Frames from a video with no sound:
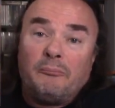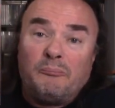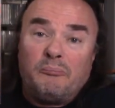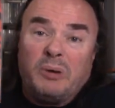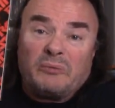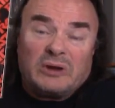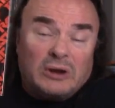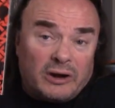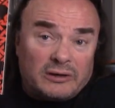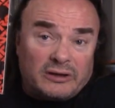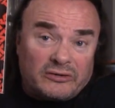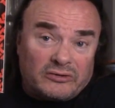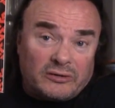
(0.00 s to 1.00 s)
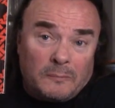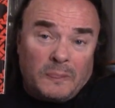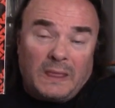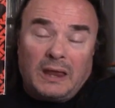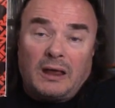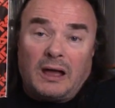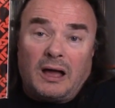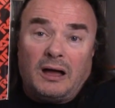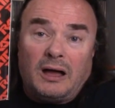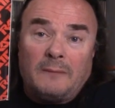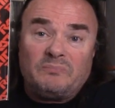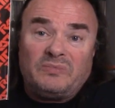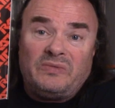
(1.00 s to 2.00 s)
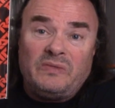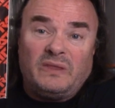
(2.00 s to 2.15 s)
But regardless, um,